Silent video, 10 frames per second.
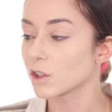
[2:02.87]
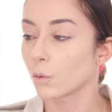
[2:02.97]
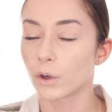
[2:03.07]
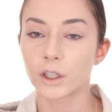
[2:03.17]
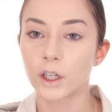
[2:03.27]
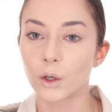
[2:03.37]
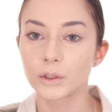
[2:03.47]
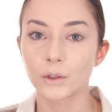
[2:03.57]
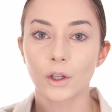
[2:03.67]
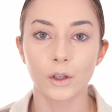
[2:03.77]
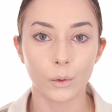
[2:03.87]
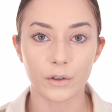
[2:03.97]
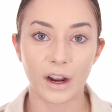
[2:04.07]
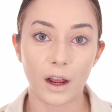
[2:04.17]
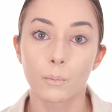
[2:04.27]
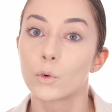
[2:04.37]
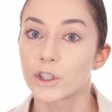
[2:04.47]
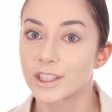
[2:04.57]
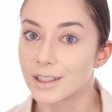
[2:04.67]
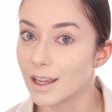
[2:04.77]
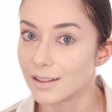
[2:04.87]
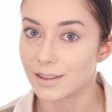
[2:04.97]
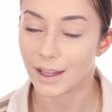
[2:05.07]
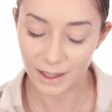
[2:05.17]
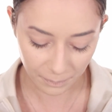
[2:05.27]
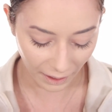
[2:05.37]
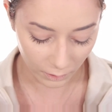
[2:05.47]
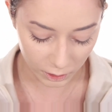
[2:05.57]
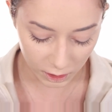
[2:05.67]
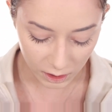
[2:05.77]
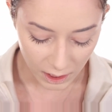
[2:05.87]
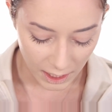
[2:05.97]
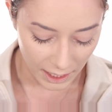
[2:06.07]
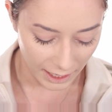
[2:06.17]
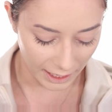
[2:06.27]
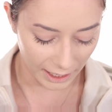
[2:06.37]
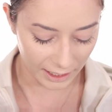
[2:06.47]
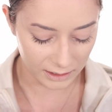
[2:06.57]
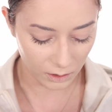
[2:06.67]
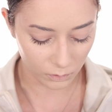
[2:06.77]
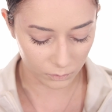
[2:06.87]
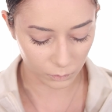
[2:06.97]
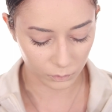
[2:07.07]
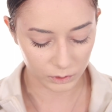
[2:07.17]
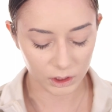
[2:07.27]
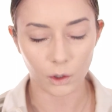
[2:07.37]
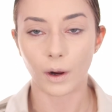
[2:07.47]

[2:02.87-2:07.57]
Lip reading: So we're gonna go into the Laura Mercier setting powder, and you